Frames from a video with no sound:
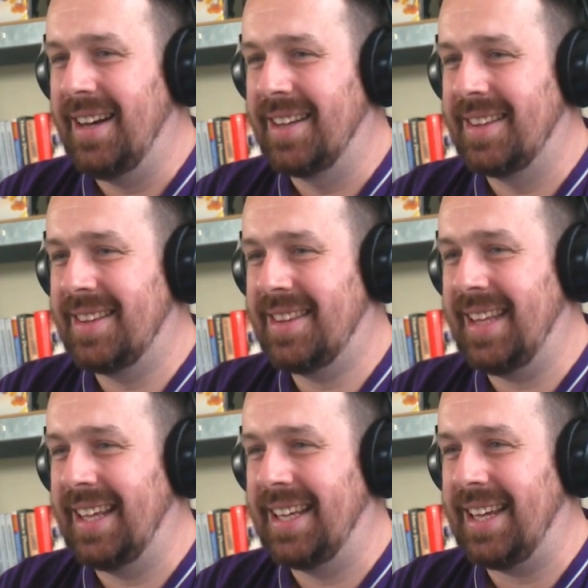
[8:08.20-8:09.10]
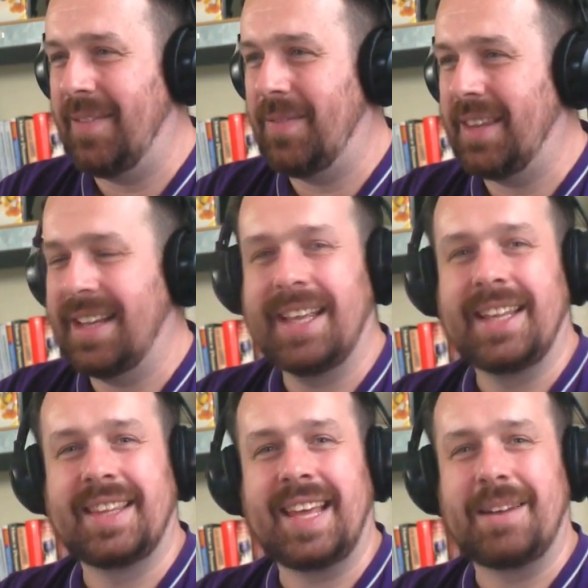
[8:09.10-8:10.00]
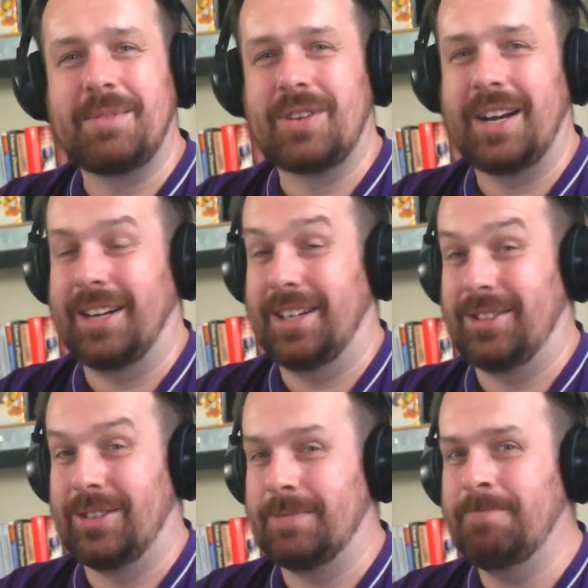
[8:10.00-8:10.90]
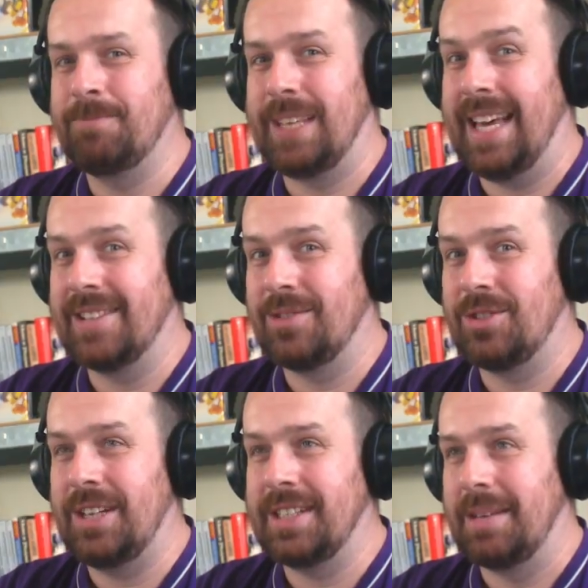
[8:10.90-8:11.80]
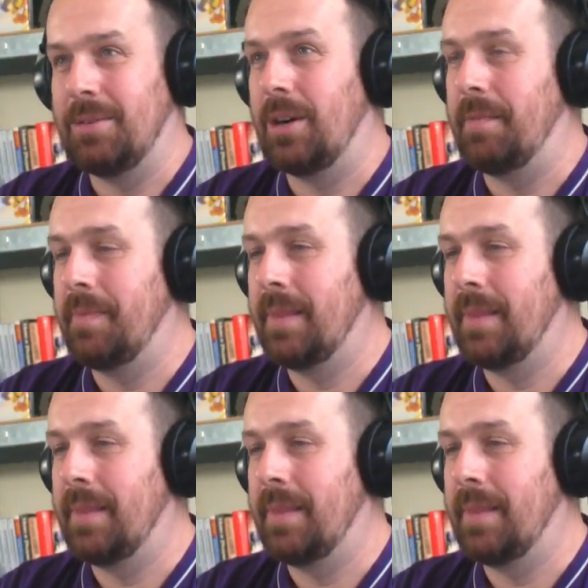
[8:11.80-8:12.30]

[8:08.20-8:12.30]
I think the enemy Reinhardt thought, hmm, he has no shield anymore.